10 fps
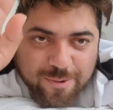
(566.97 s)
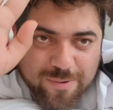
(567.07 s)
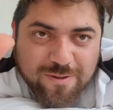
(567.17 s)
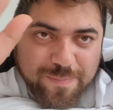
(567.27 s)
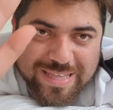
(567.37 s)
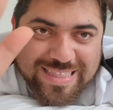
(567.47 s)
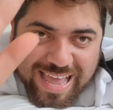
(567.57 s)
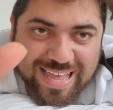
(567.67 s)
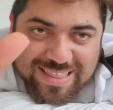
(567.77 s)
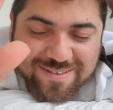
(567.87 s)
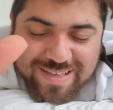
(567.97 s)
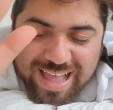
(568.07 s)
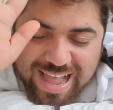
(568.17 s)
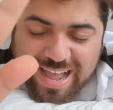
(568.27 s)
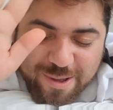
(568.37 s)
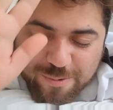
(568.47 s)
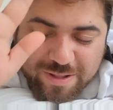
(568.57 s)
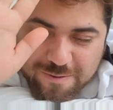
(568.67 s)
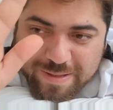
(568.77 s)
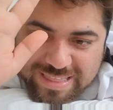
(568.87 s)
I will be dead. I
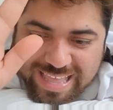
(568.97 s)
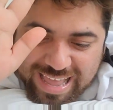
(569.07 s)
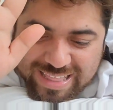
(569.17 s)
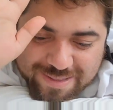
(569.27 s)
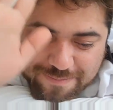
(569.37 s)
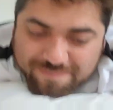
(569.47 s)
will be dead.